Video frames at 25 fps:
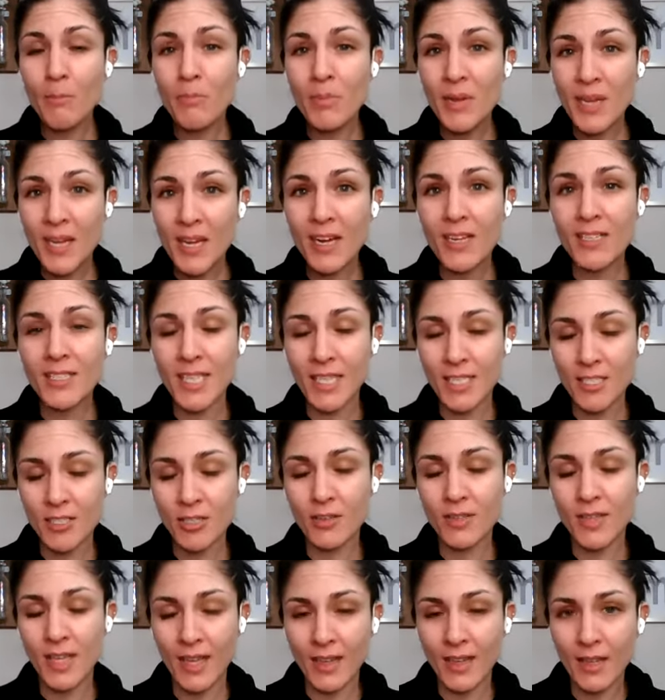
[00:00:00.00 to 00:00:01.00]
because I
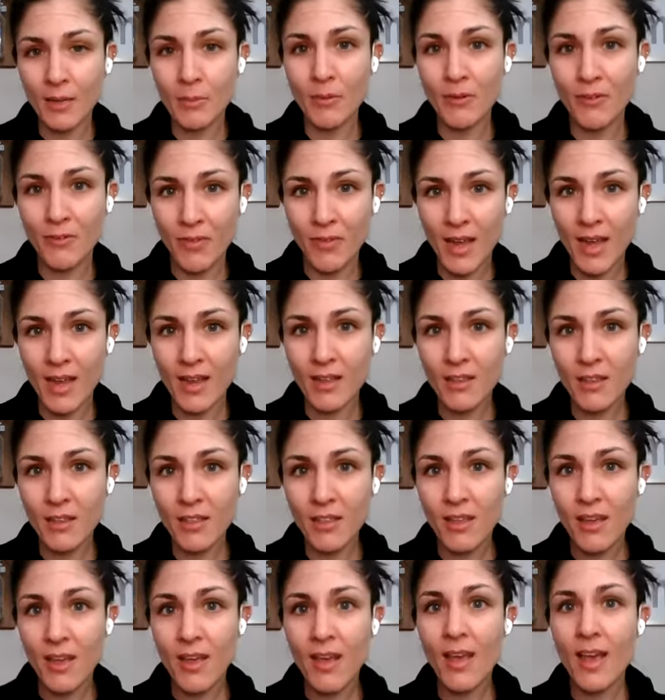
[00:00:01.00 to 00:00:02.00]
took that leap of faith
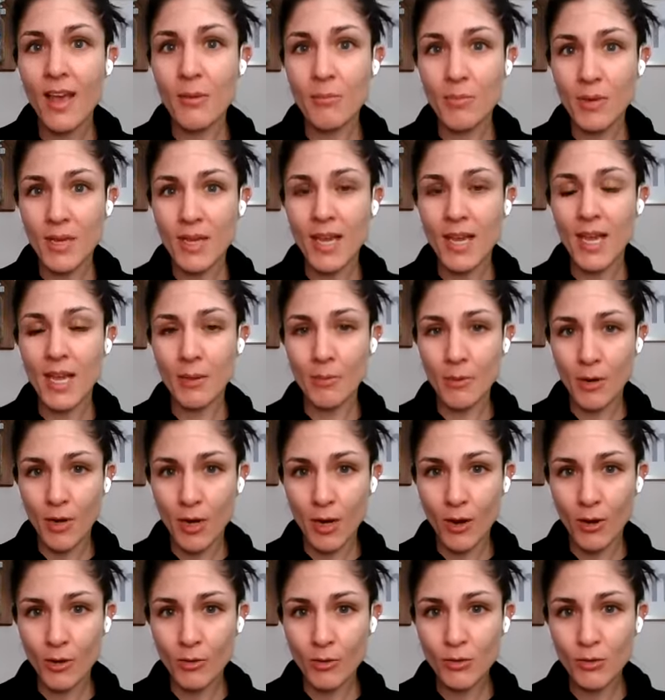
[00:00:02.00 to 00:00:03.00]
and became a
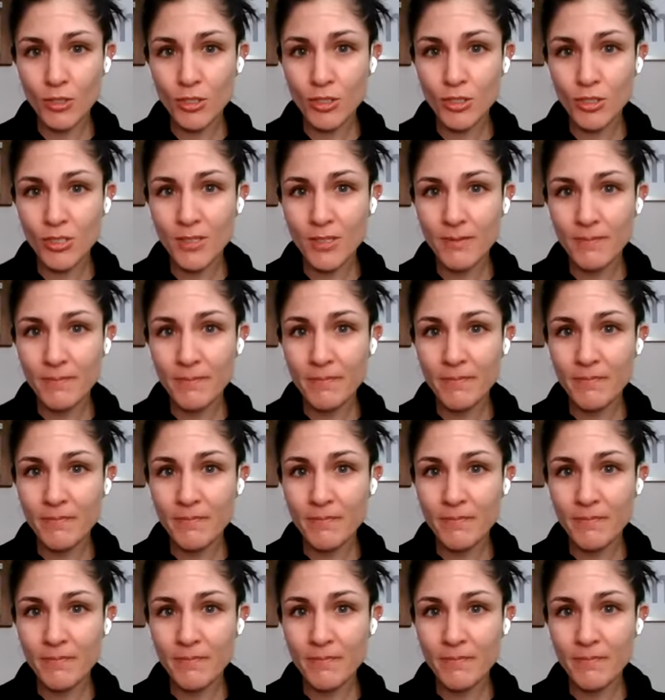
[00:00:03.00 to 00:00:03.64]
coach